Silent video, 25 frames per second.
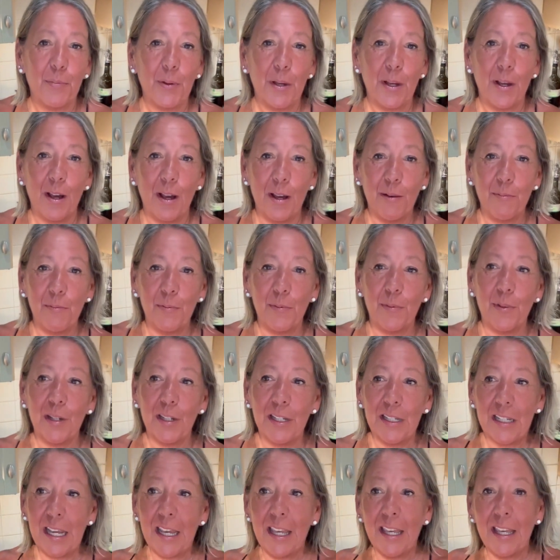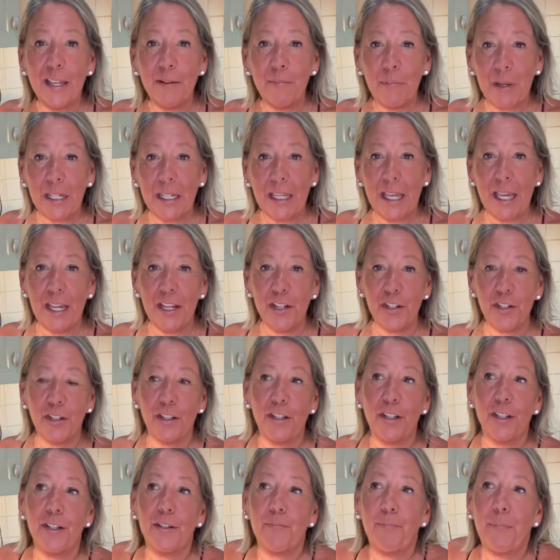but I'm taking a
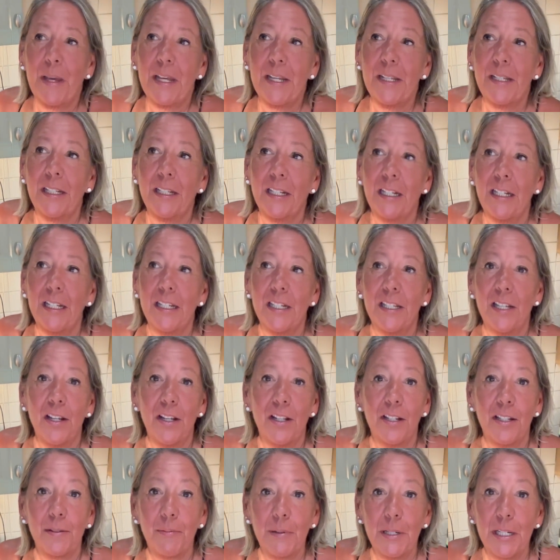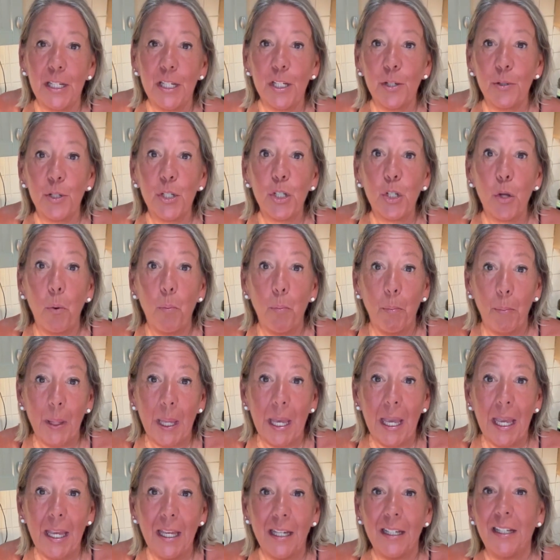medication that basically turns me into a
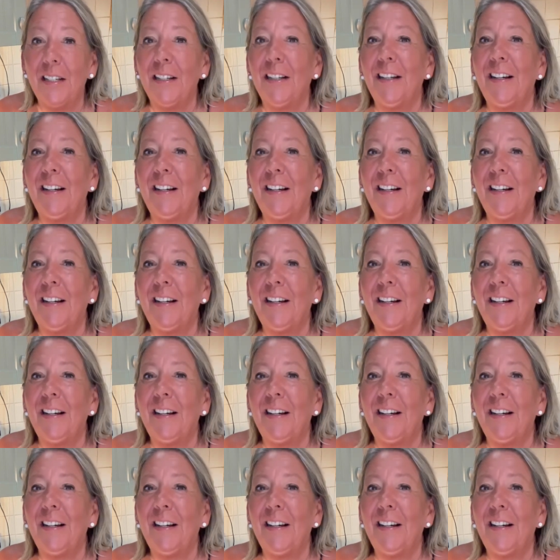zombie.